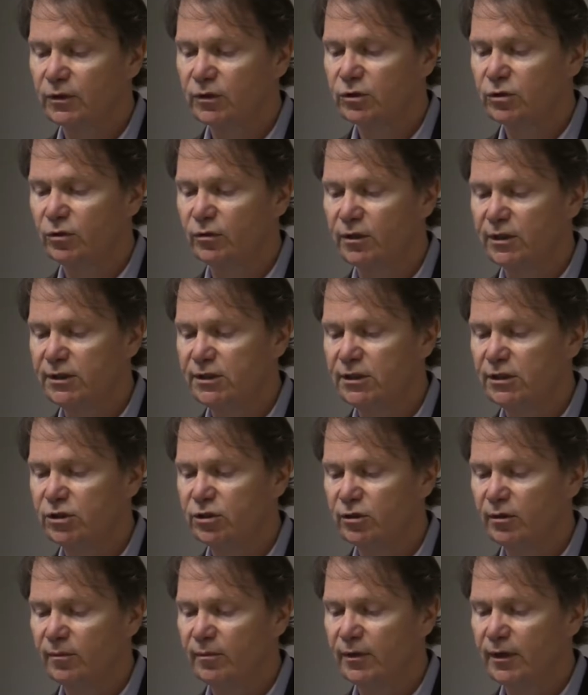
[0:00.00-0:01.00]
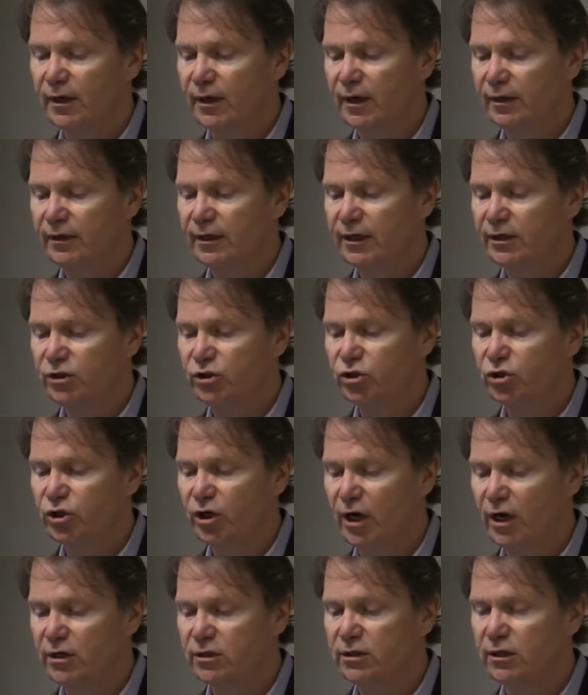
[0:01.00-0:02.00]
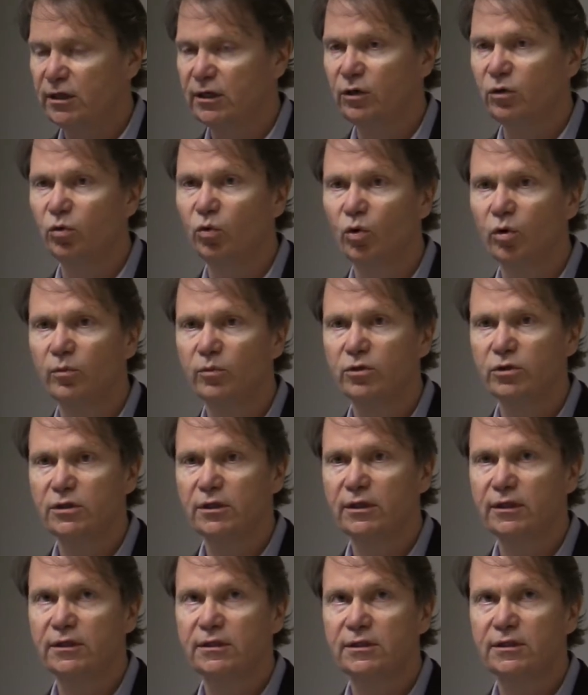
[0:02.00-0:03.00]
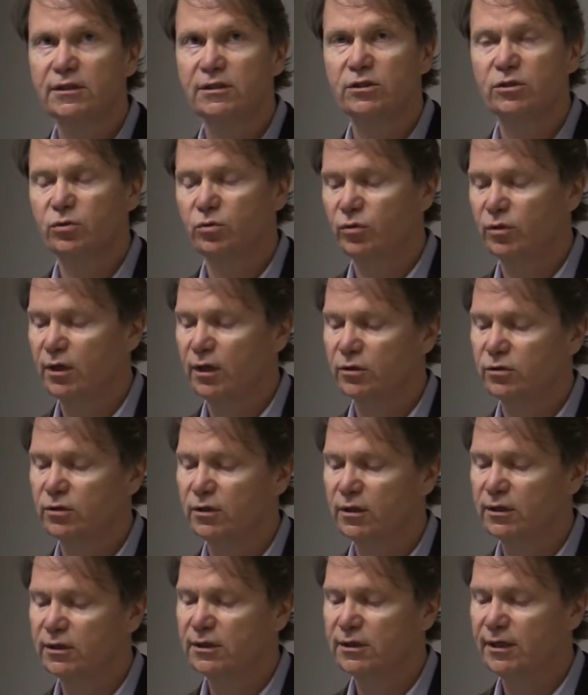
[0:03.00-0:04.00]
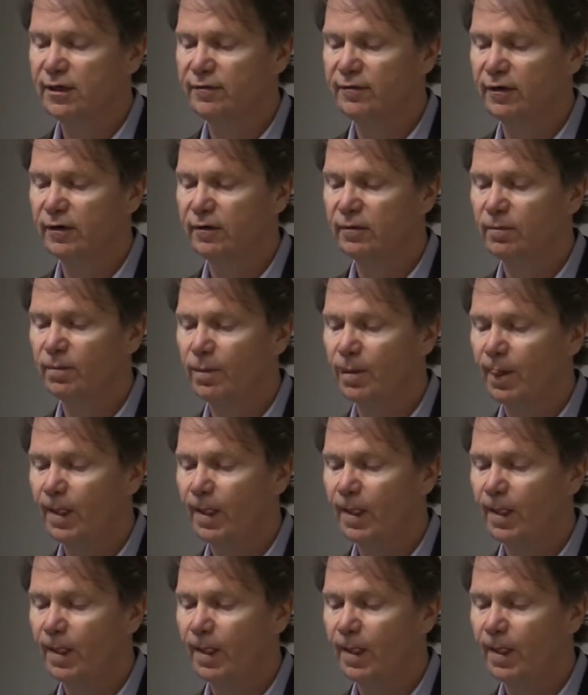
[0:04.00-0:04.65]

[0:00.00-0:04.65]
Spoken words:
So this is something that has changed enormously since 2007.